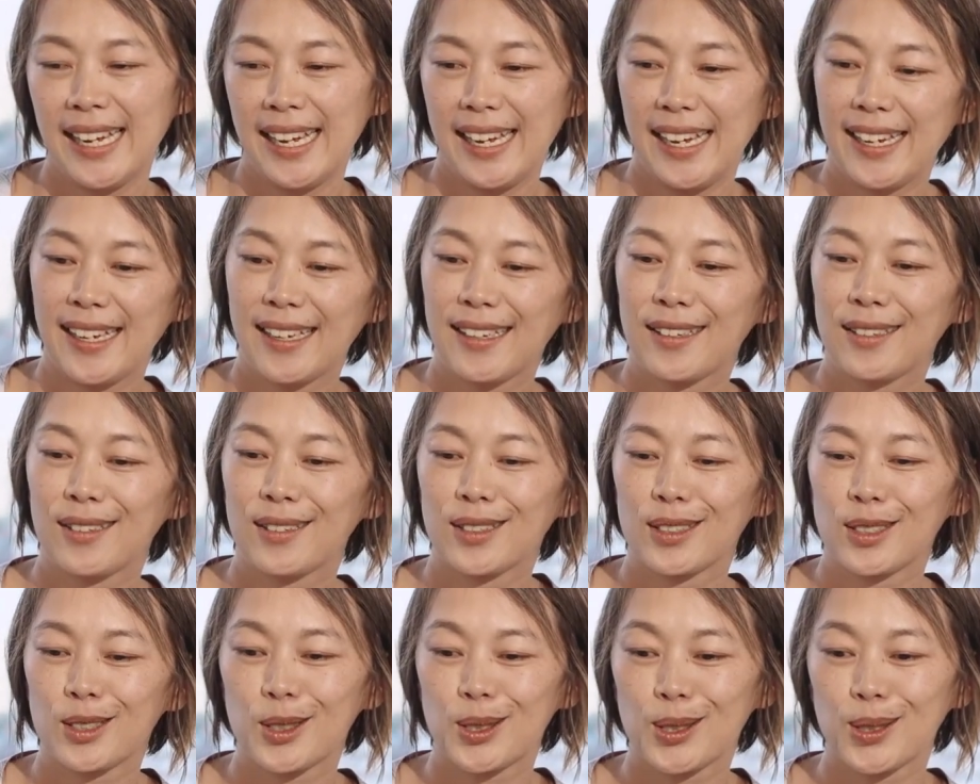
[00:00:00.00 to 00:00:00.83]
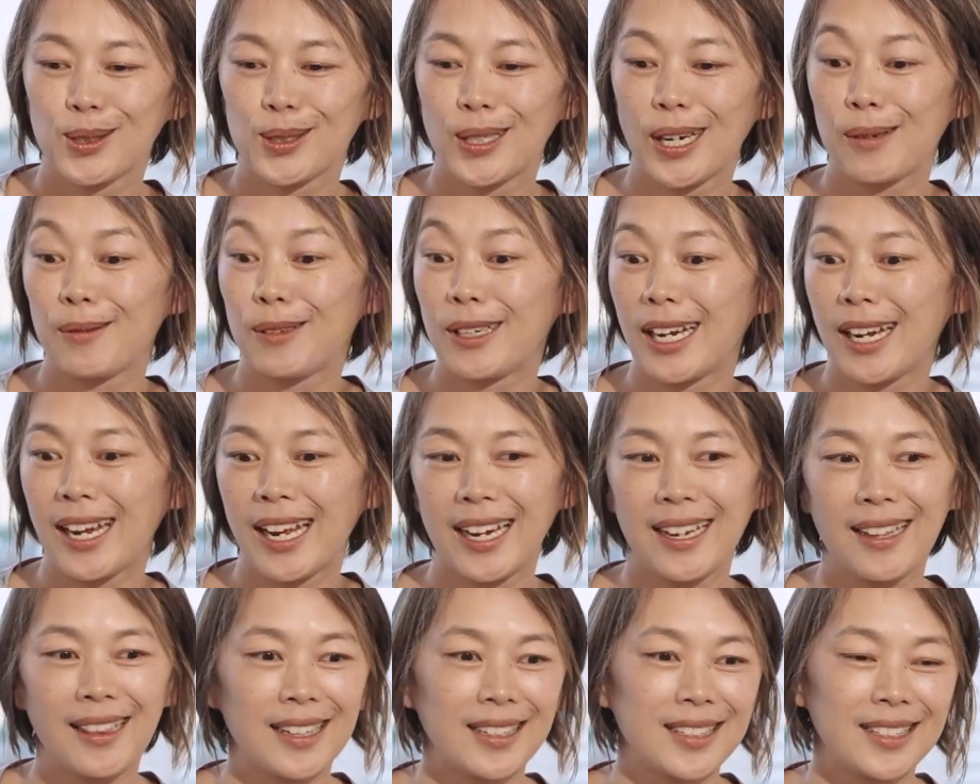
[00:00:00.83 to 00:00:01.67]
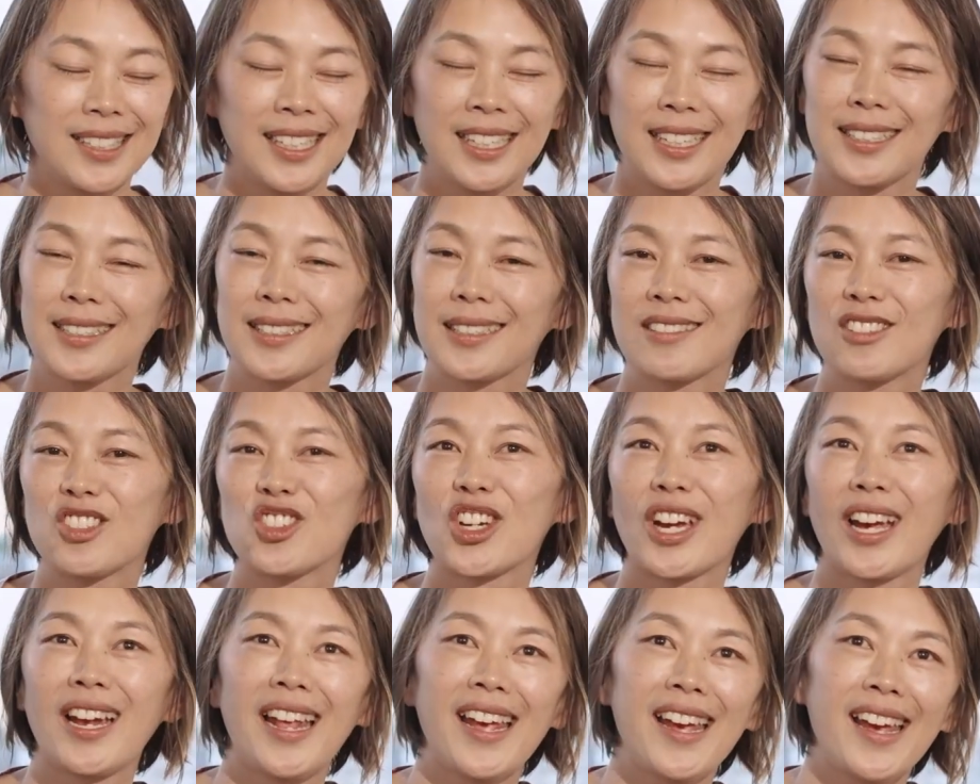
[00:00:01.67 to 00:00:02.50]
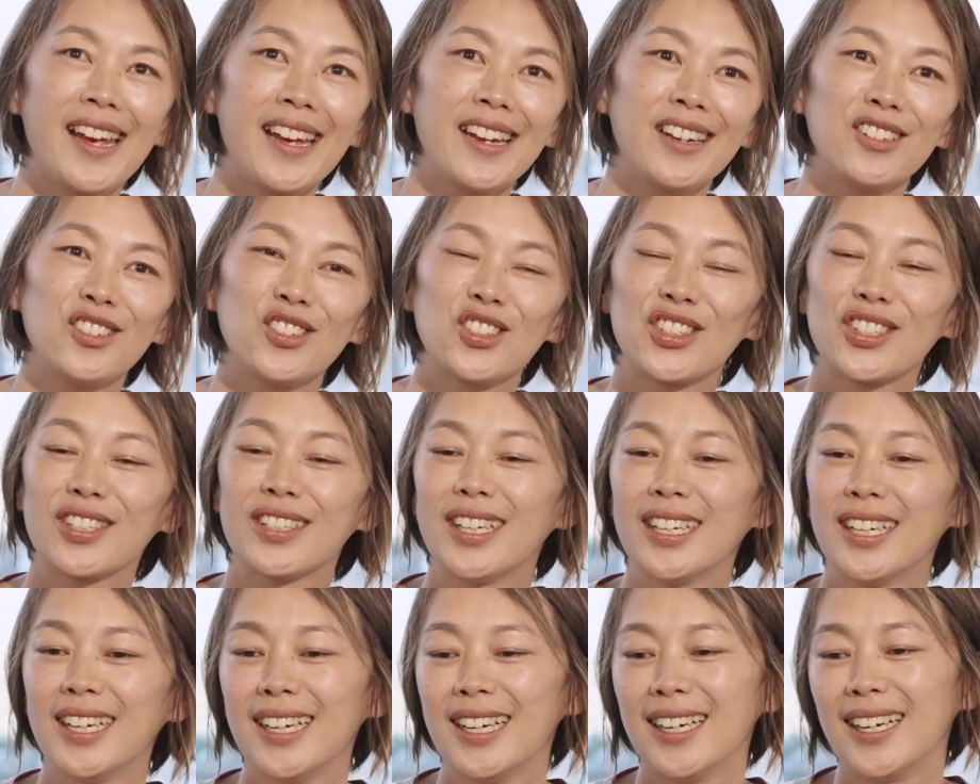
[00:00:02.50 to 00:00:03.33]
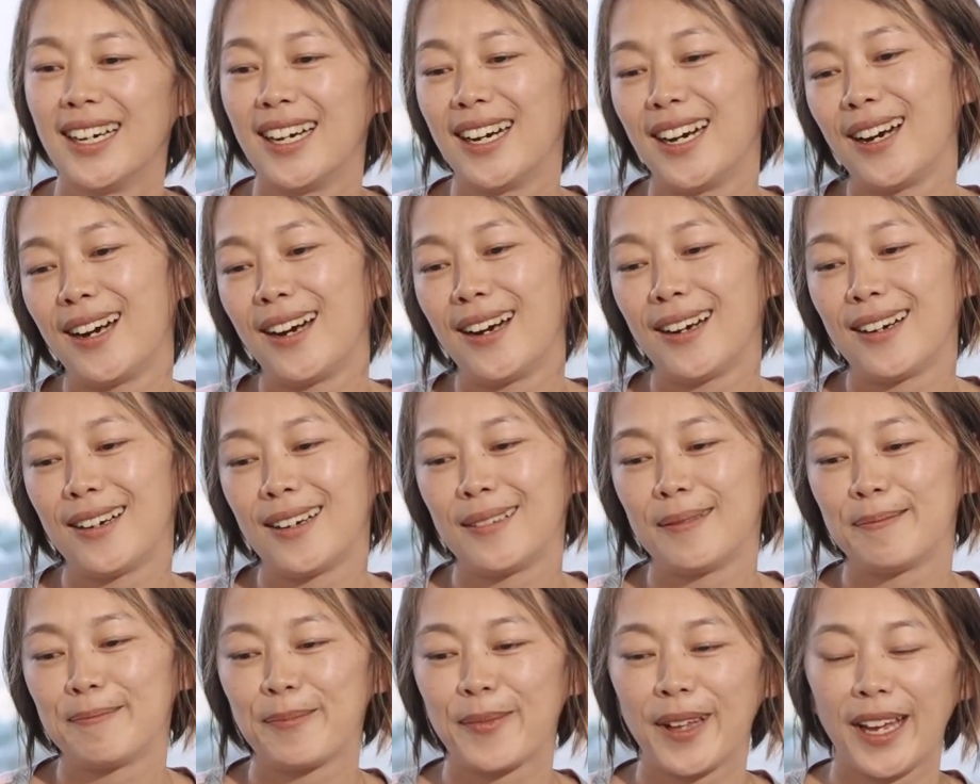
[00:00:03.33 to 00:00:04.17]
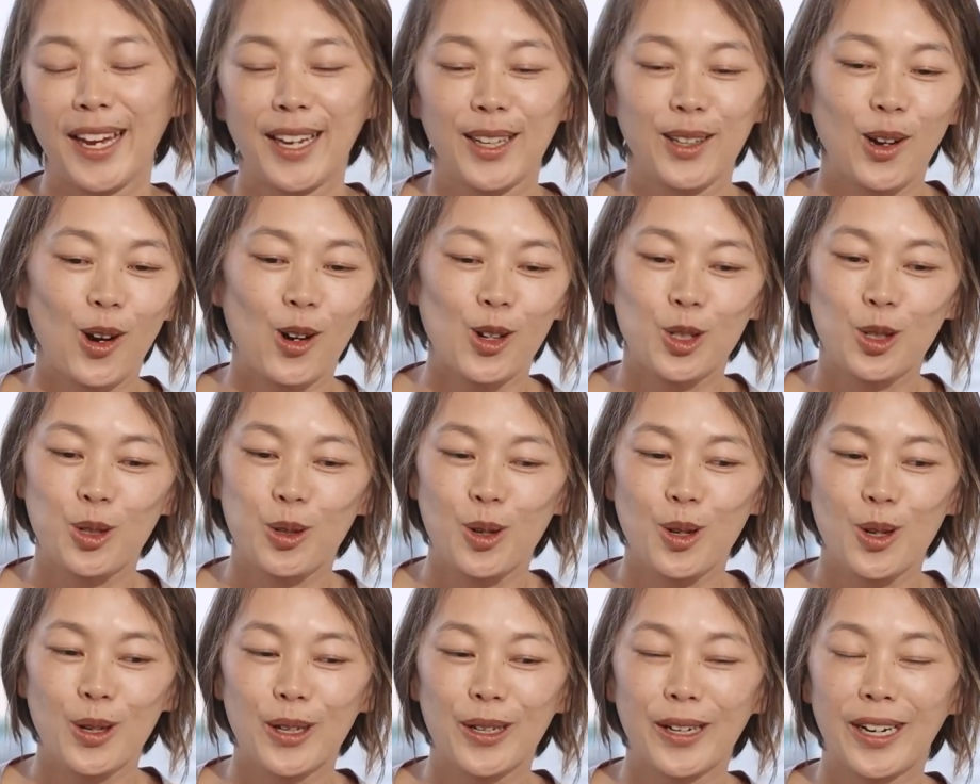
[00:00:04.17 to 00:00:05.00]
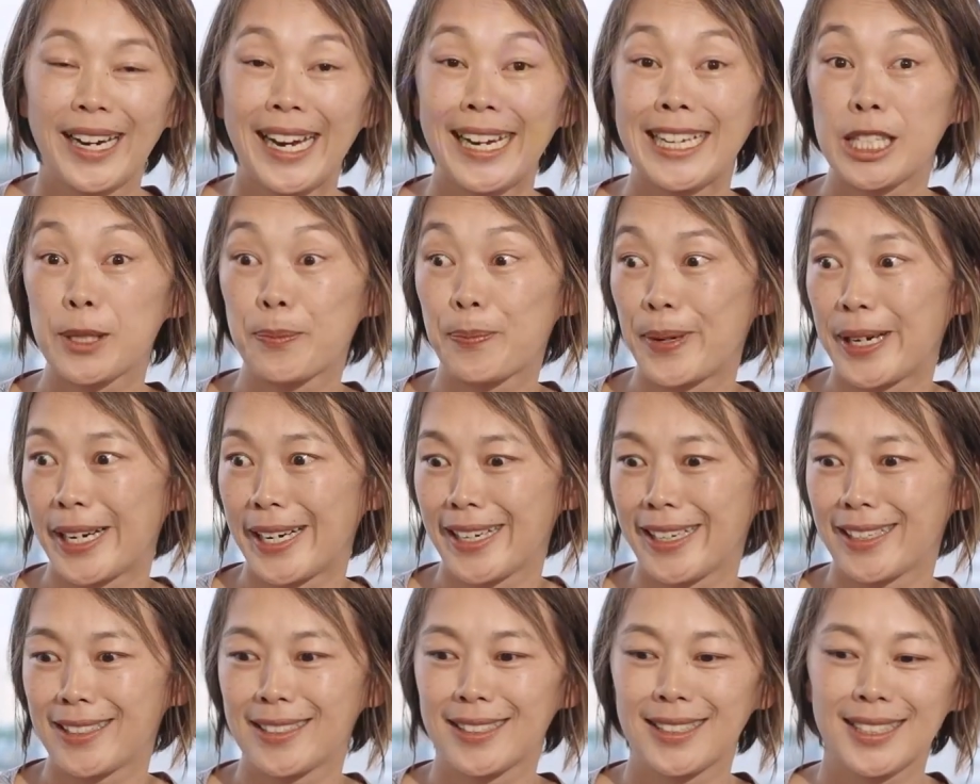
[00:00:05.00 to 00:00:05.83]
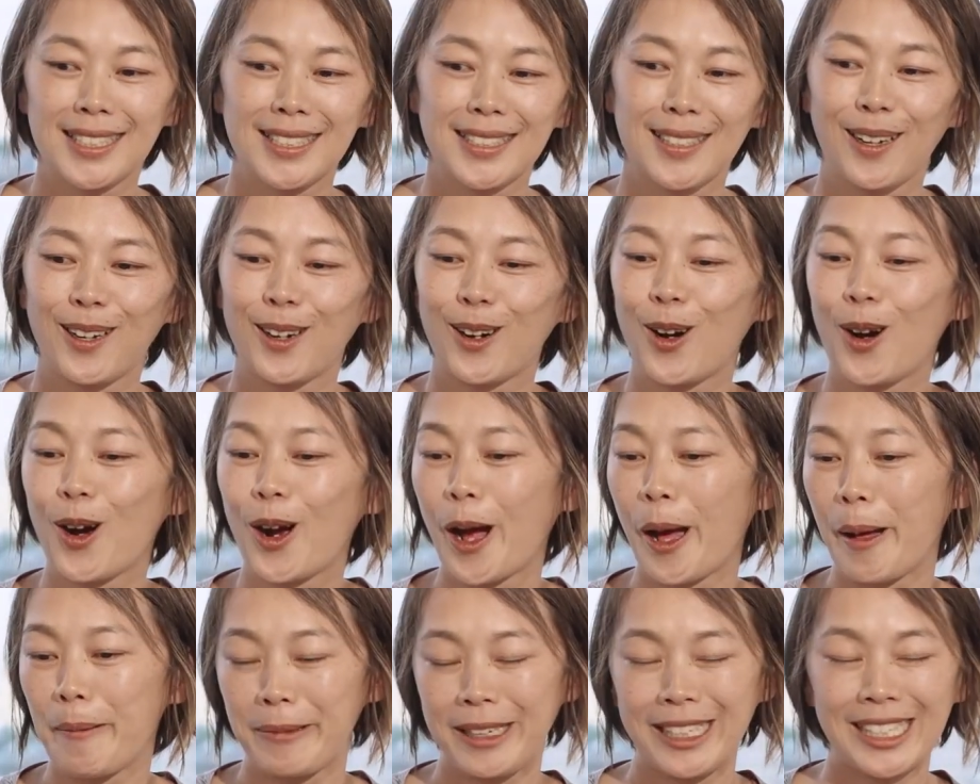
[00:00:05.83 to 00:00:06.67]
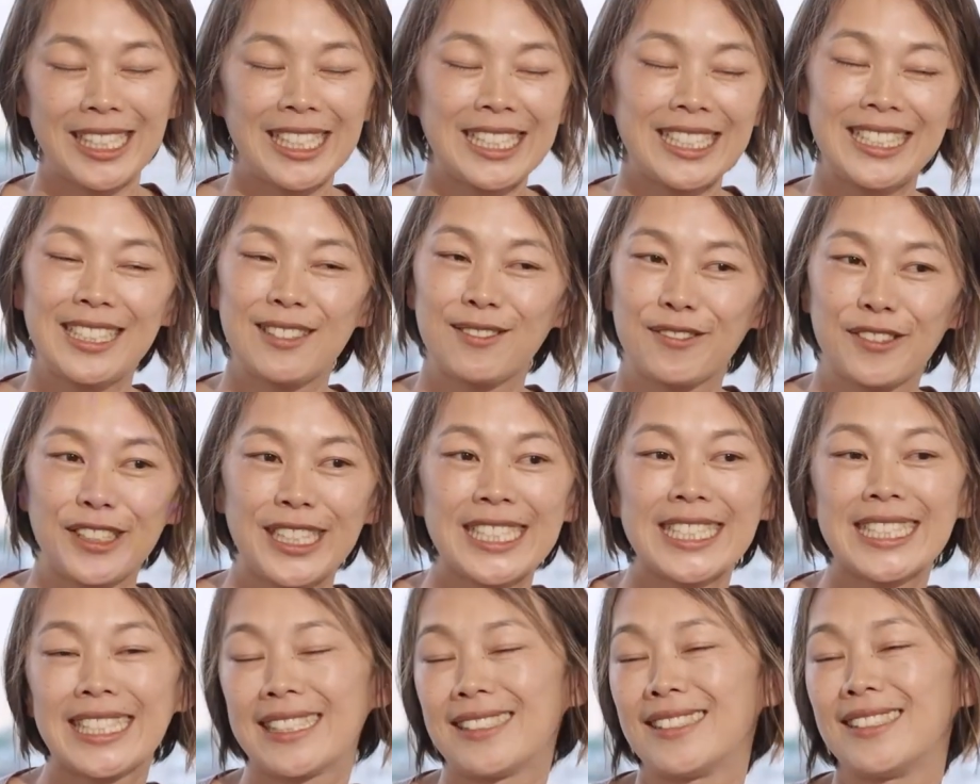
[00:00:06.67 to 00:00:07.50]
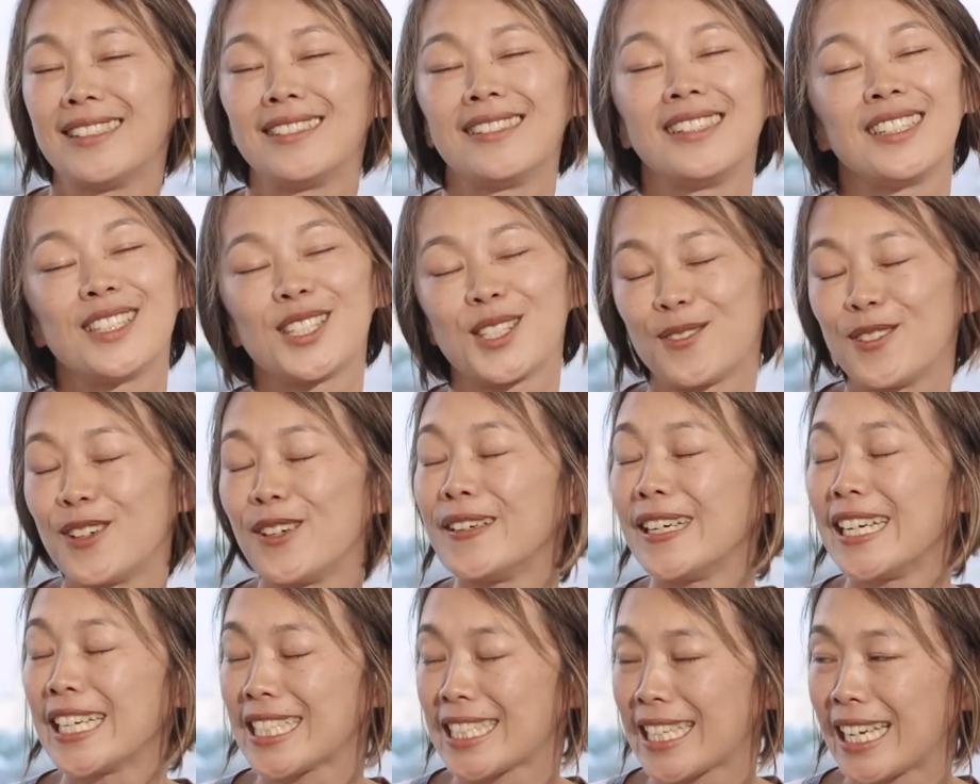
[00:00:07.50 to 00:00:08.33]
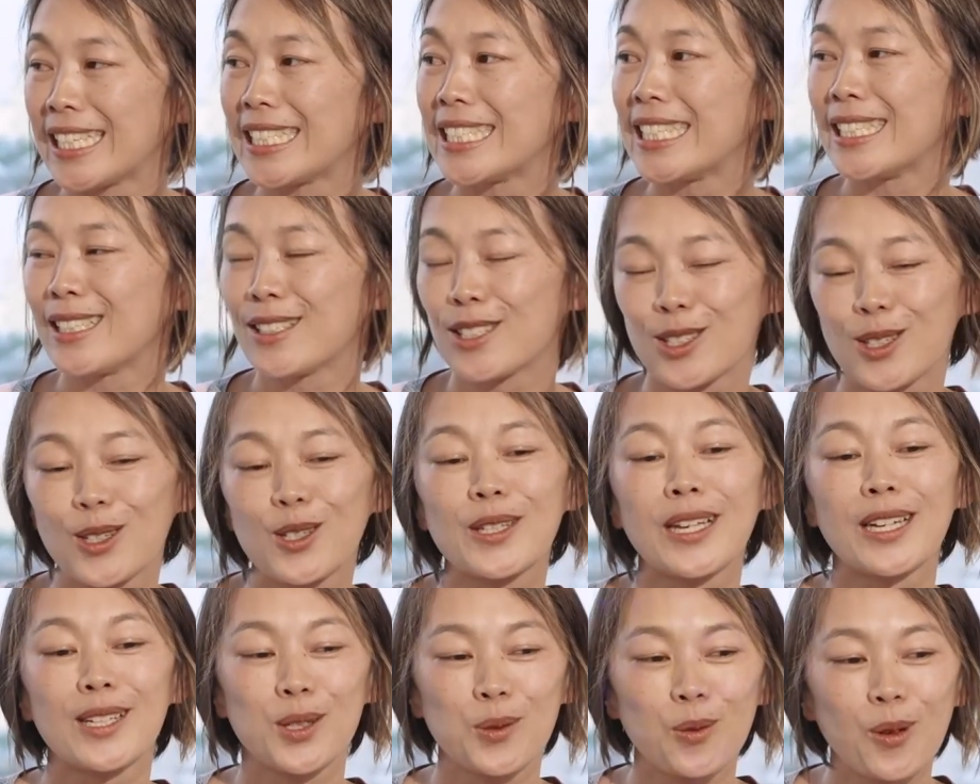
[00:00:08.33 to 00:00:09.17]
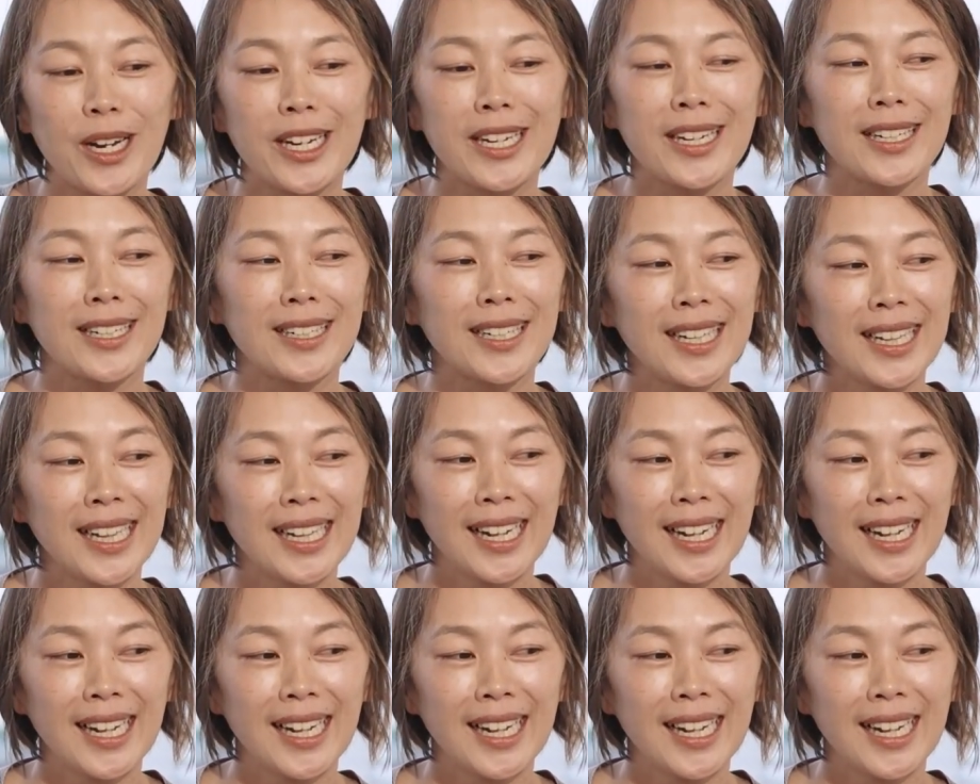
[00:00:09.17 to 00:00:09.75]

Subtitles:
And so I realized that, yes, challenge and also experience are completely different, and it's very exciting. So that's why